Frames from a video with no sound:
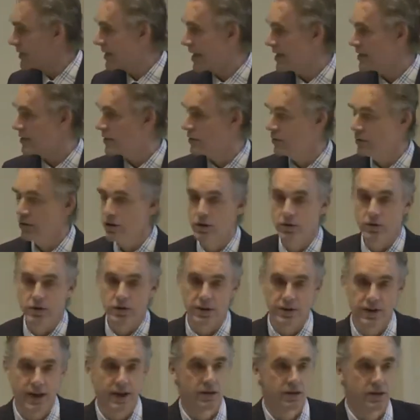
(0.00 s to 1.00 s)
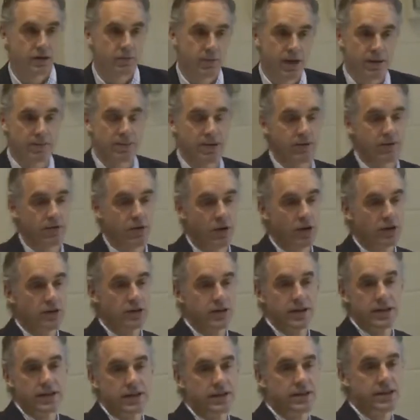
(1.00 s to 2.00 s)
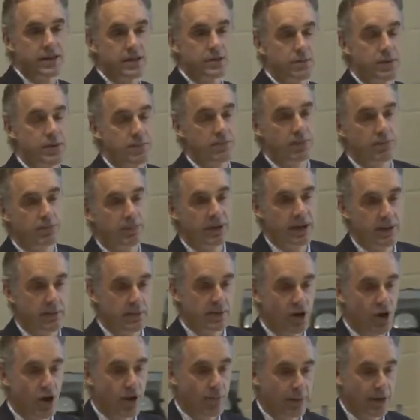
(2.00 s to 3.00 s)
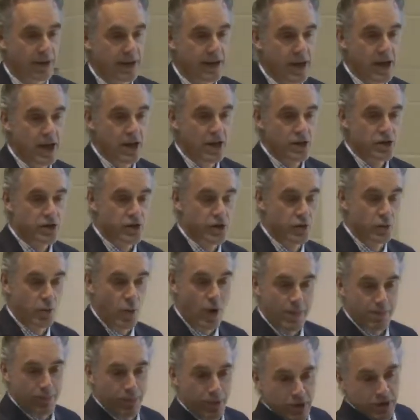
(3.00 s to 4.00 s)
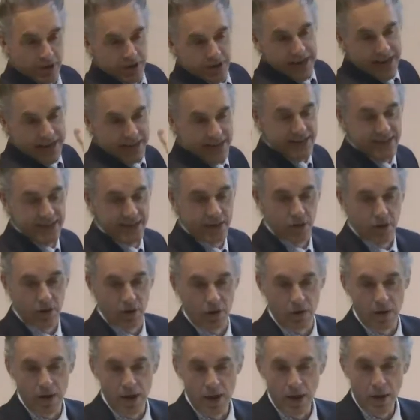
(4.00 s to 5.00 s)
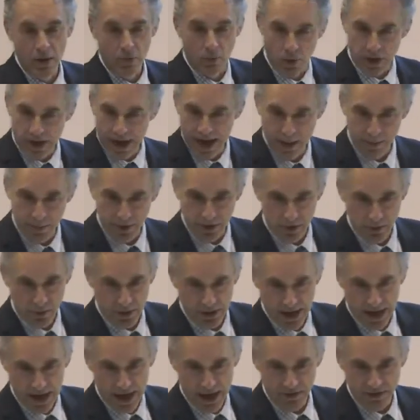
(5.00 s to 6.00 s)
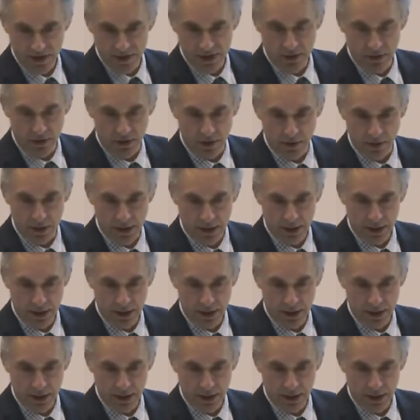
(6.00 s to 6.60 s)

as you lose. And then maybe you've got, say, 6 people playing Monopoly. Soon one person has 0. What happens when they have 0?